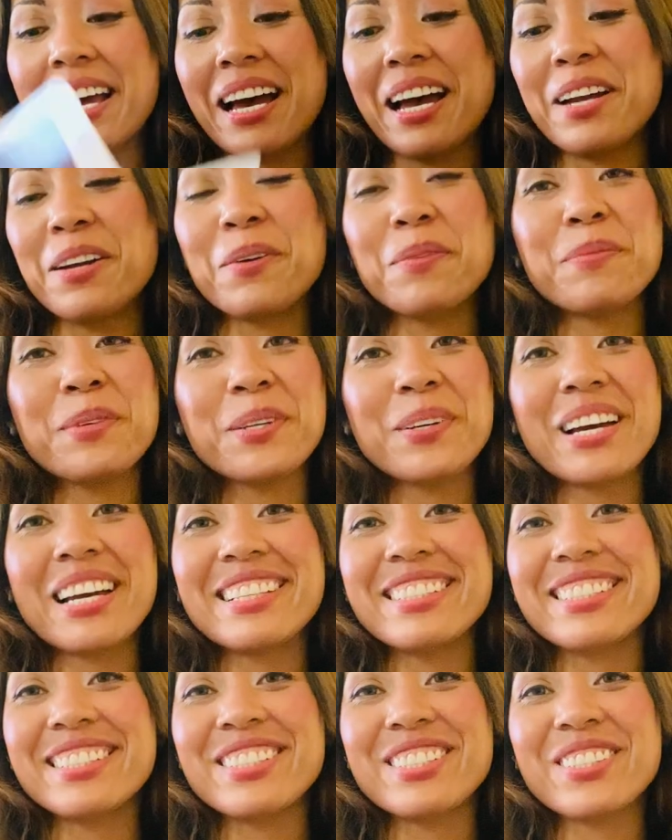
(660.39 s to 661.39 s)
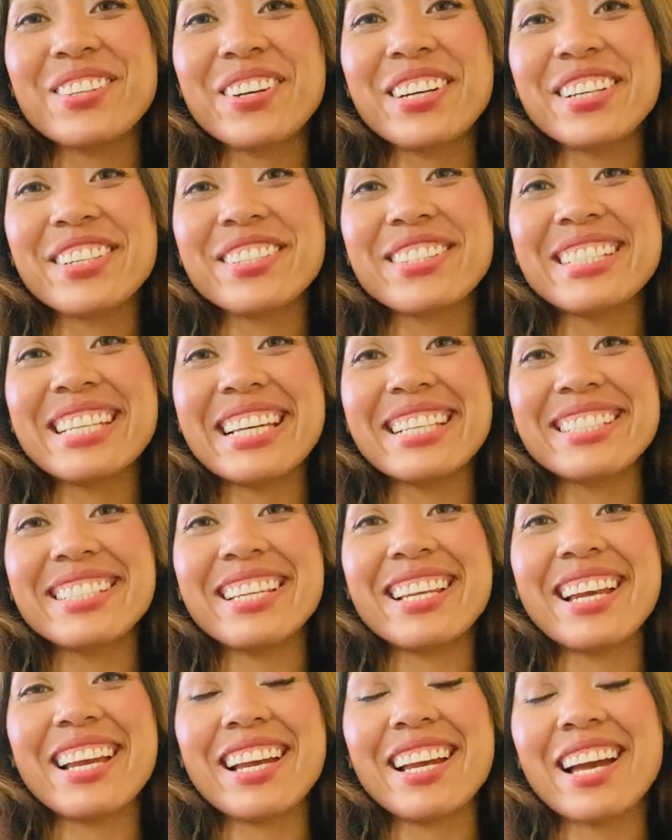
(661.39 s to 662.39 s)
I hope you guys enjoy your day
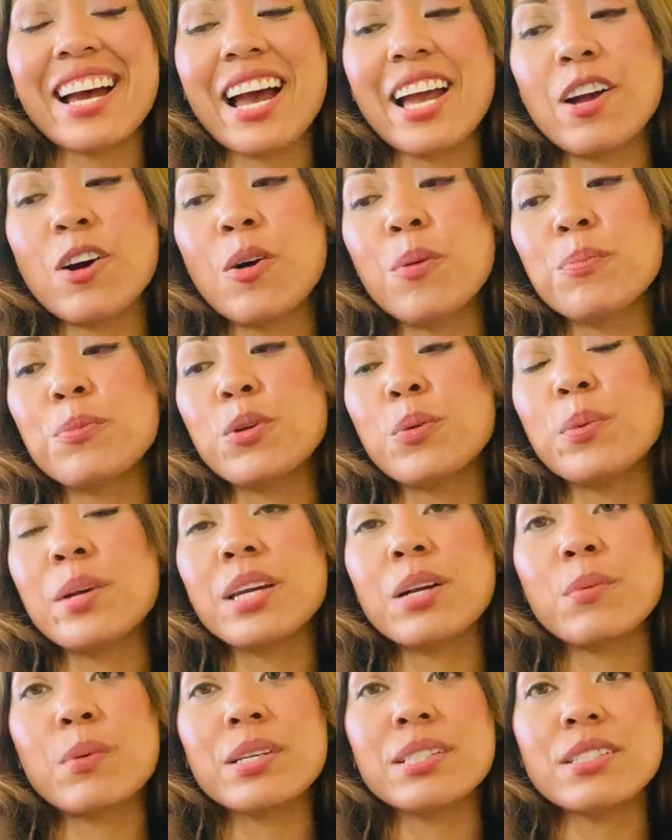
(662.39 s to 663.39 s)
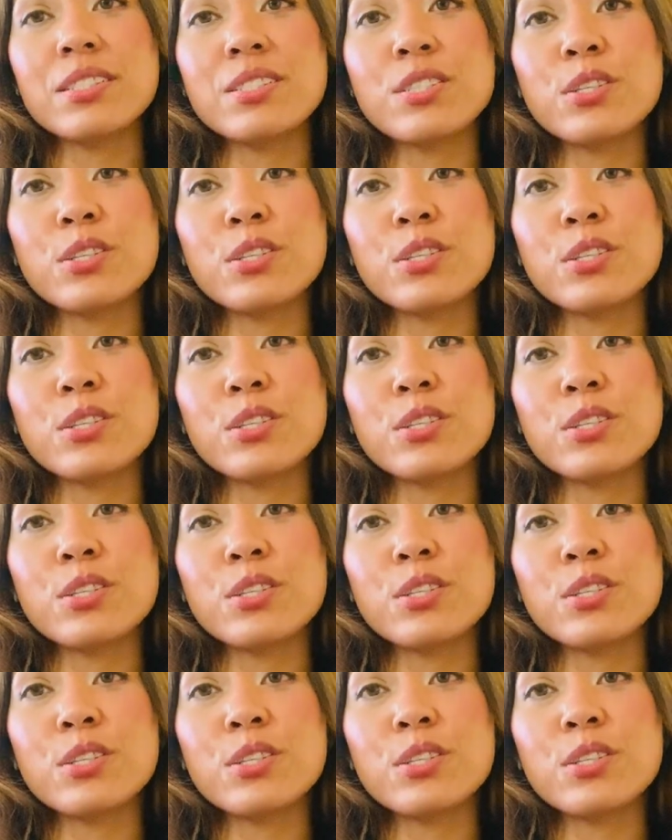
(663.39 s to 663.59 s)
today. I hope the week wasn't